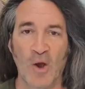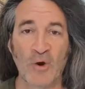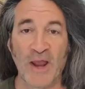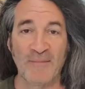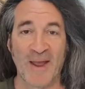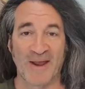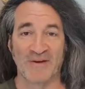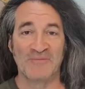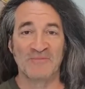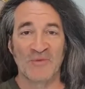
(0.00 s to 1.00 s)
Okay,
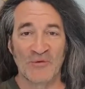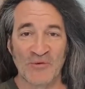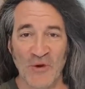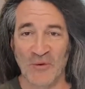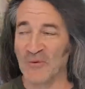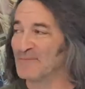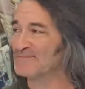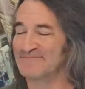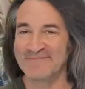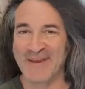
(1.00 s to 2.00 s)
man. So
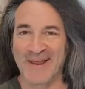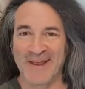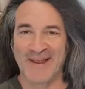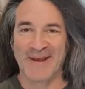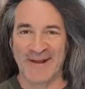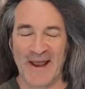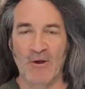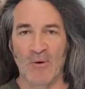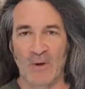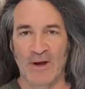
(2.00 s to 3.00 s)

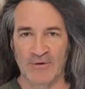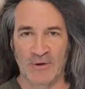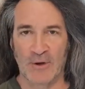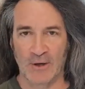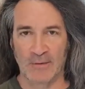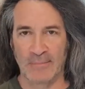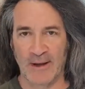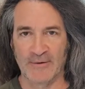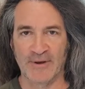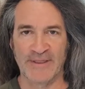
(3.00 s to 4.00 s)
now I want to talk
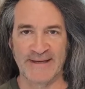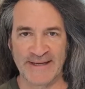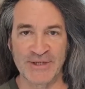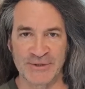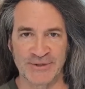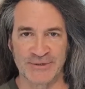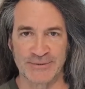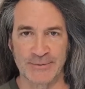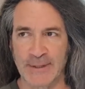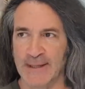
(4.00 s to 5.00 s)
about the
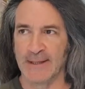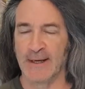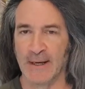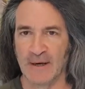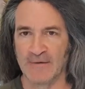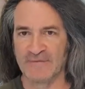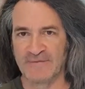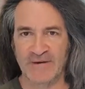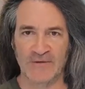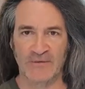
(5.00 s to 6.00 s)
issue of
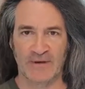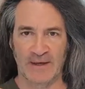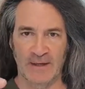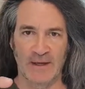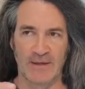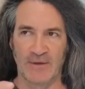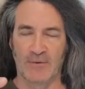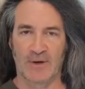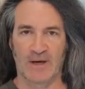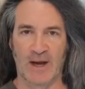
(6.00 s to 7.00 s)
fixing
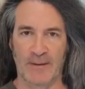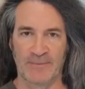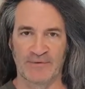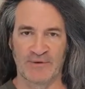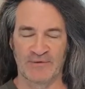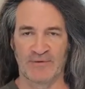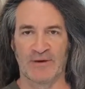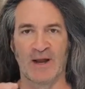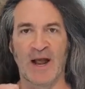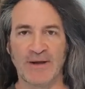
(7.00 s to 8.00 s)
your
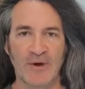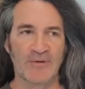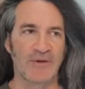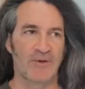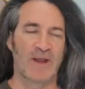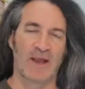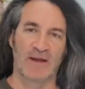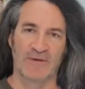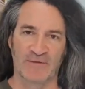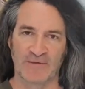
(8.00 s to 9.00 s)
composition. I know that you
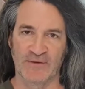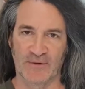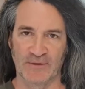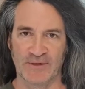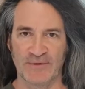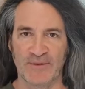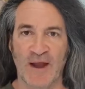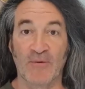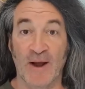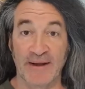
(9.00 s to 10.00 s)
can't necessarily do
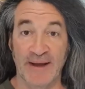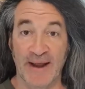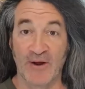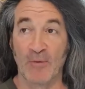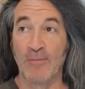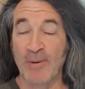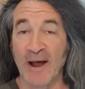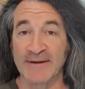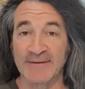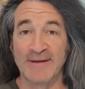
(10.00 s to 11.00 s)
that right now,
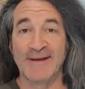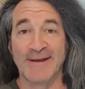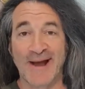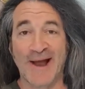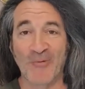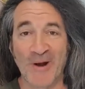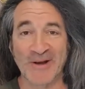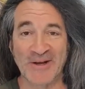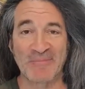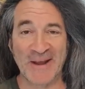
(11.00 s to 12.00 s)
but I
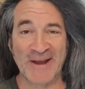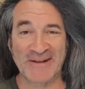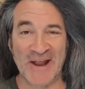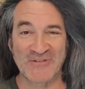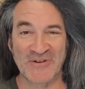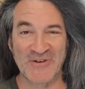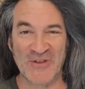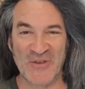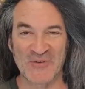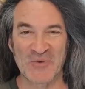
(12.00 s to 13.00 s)
want you to pay attention
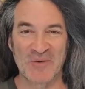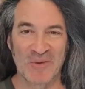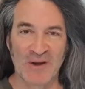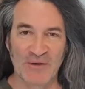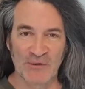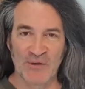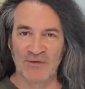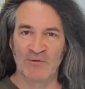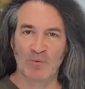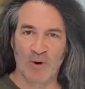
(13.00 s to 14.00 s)
to this one because
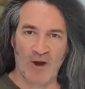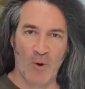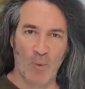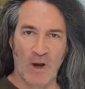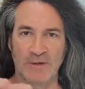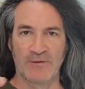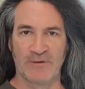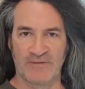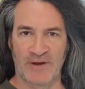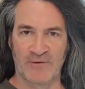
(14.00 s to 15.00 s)
this is where I want you
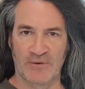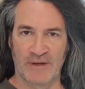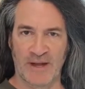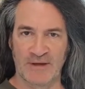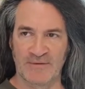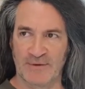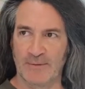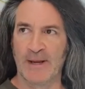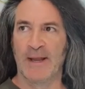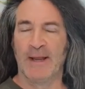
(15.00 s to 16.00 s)
to eventually get
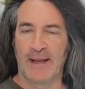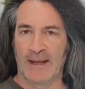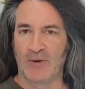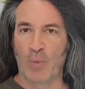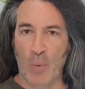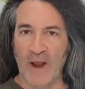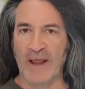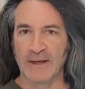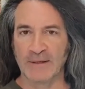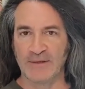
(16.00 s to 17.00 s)
to. And
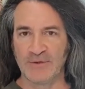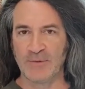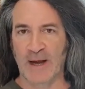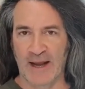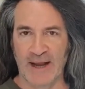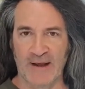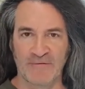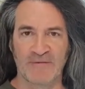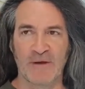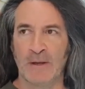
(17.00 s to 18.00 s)
when you
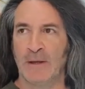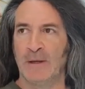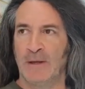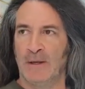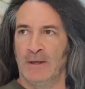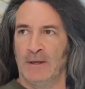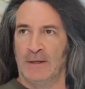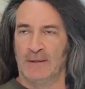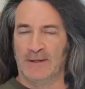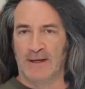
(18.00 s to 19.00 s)
have
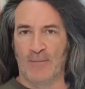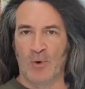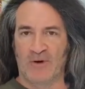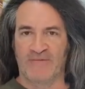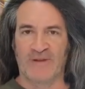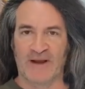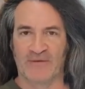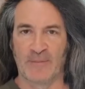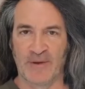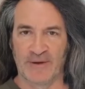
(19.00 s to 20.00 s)
a little more
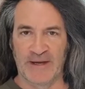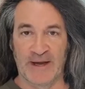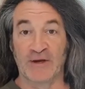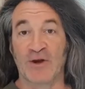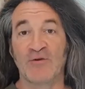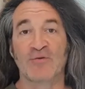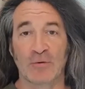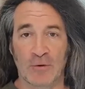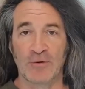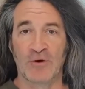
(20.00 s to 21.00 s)
flexibility and
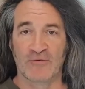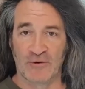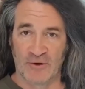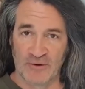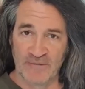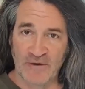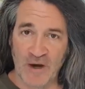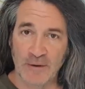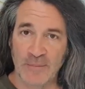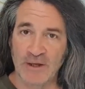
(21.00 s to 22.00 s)
control over your
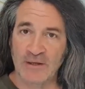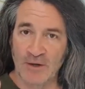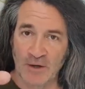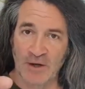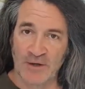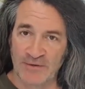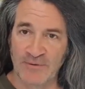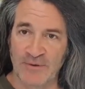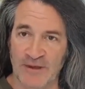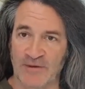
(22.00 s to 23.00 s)
environment, you're going to
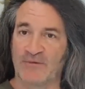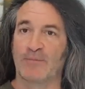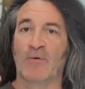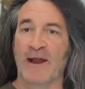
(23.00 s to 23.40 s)
do this.